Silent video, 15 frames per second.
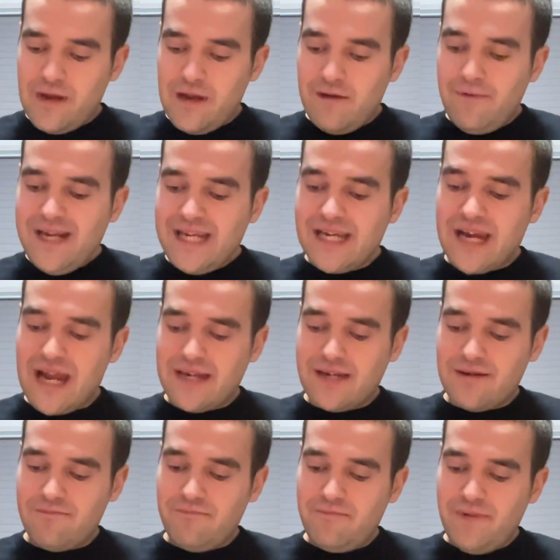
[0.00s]
We need
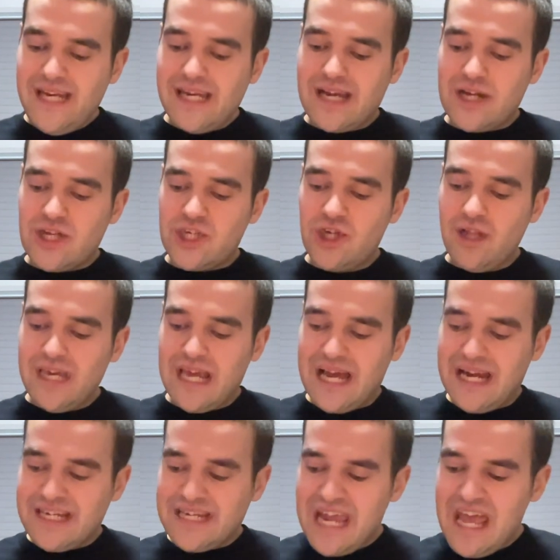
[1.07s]
to get
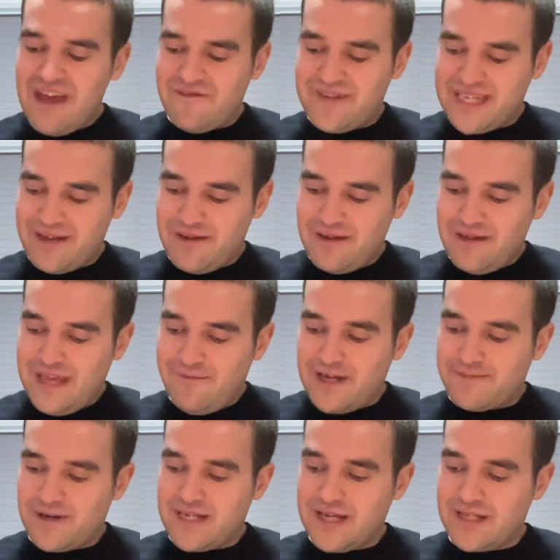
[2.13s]
Giulia a gift, he
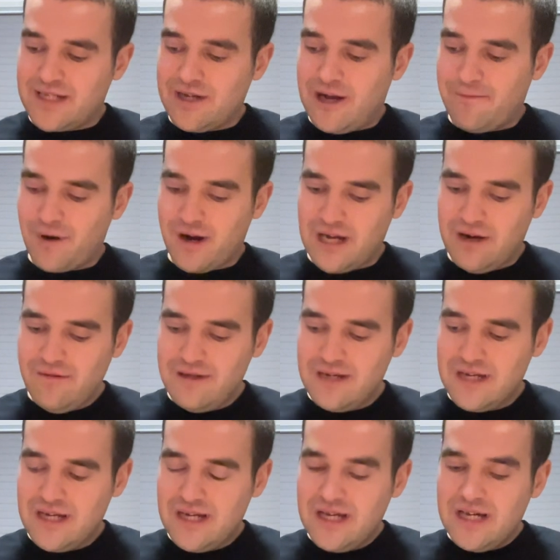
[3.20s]
whispered to Alberto.
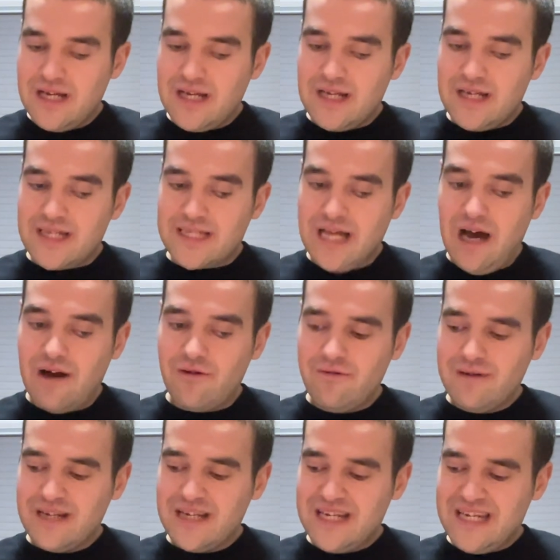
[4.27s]

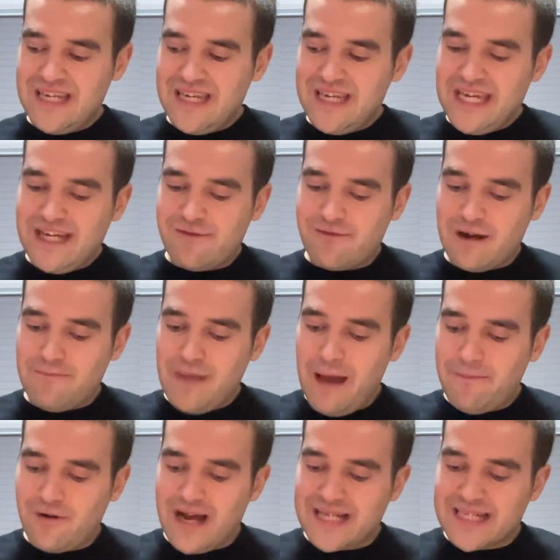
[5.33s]
So, she can
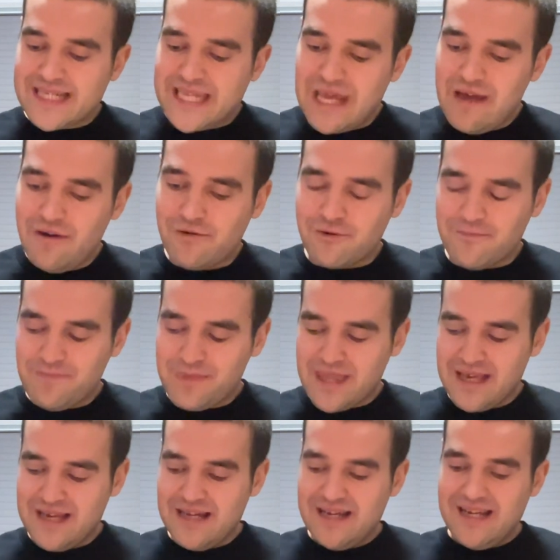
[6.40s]
remember us too.
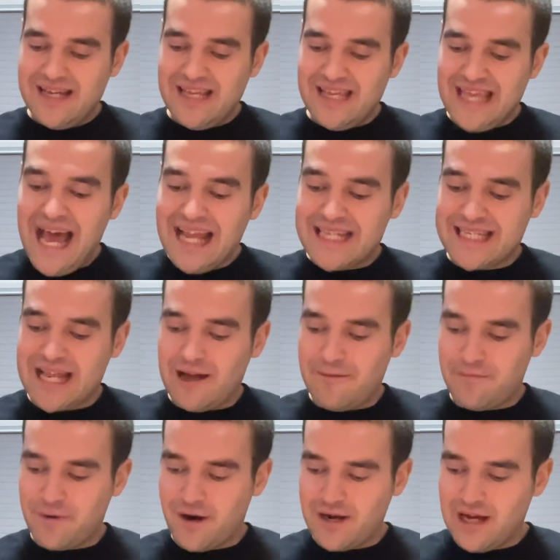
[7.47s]
Yes, said
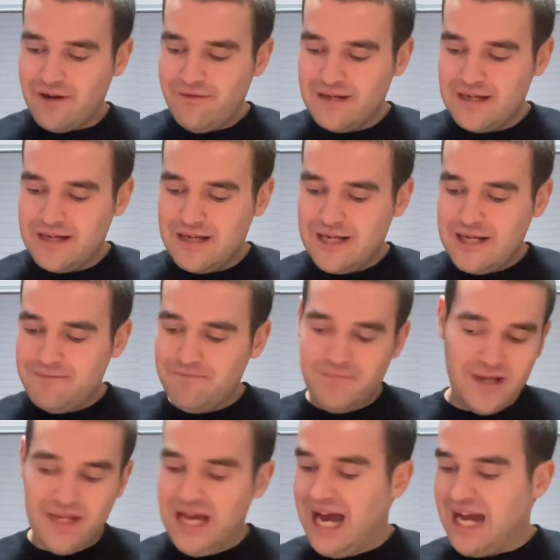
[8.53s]
Alberto,
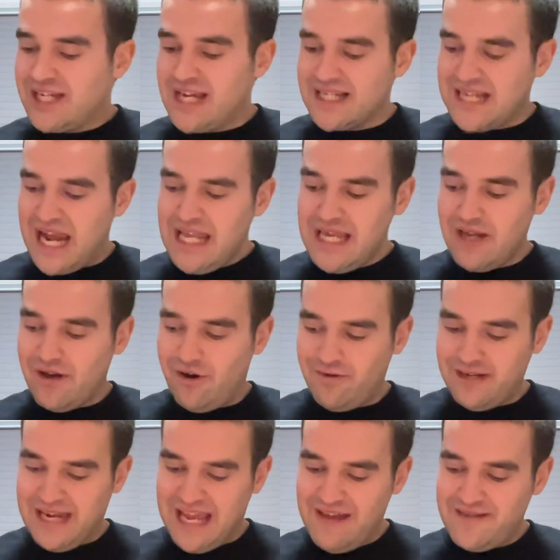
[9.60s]
but not just any old
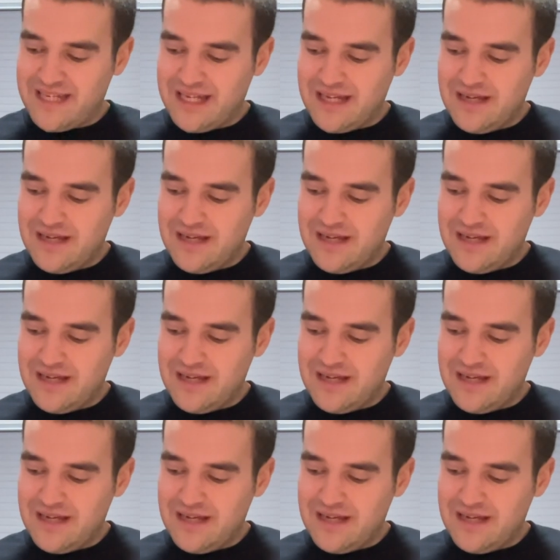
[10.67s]
gift.